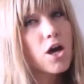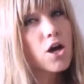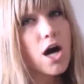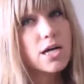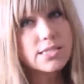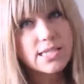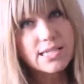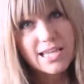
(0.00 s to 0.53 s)

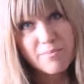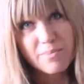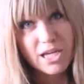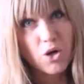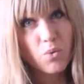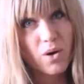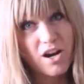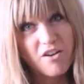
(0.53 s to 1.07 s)
Constantly
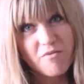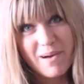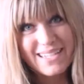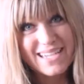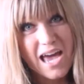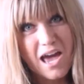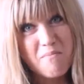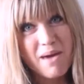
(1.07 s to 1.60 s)
being aware of my
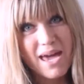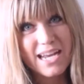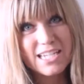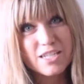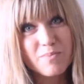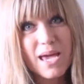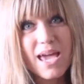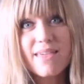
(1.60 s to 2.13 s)
time
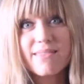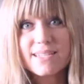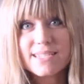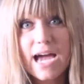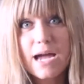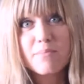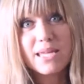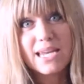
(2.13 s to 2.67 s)
management and the
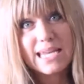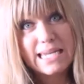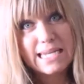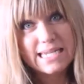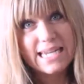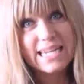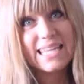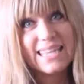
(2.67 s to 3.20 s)
time that it,
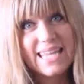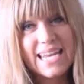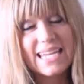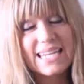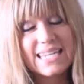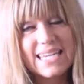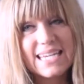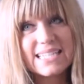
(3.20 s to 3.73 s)
that
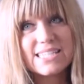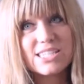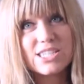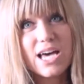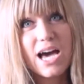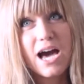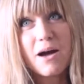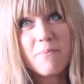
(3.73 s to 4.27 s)
it needs
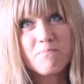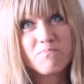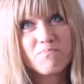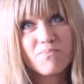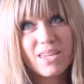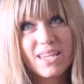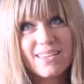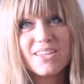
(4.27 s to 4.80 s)
um,
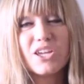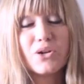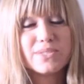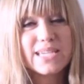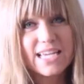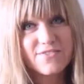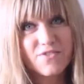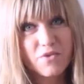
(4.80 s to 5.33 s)
you know,
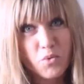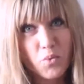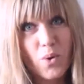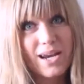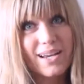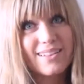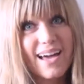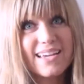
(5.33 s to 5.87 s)
takes from
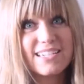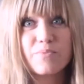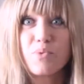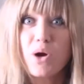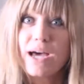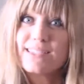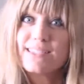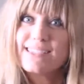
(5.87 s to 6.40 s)
one client to
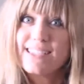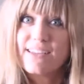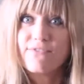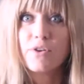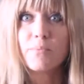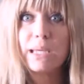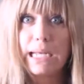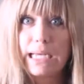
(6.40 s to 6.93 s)
process
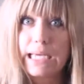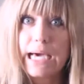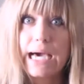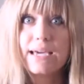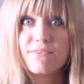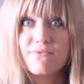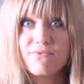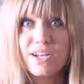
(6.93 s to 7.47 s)
and for me to
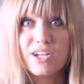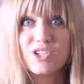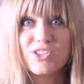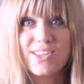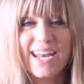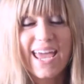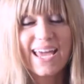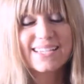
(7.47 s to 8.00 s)
cut and finish
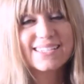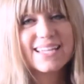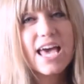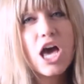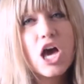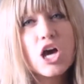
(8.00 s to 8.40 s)
the next.